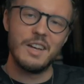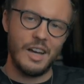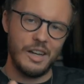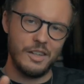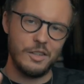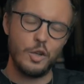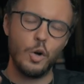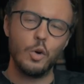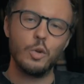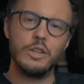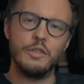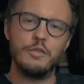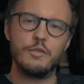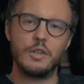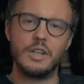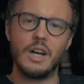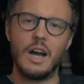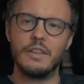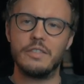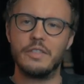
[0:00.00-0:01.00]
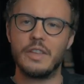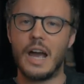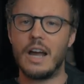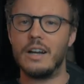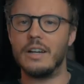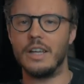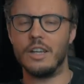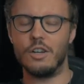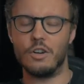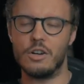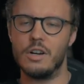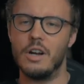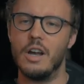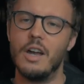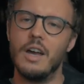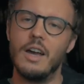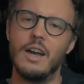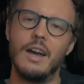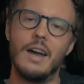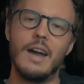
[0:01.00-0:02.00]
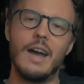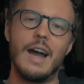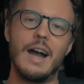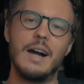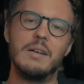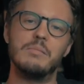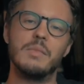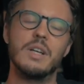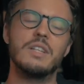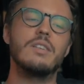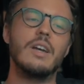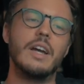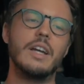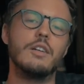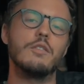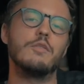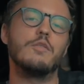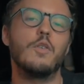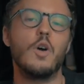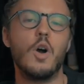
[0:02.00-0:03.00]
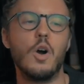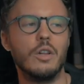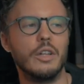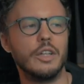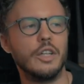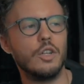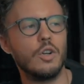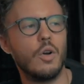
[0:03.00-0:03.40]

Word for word: I totally forgot that here. Um, and second of all, you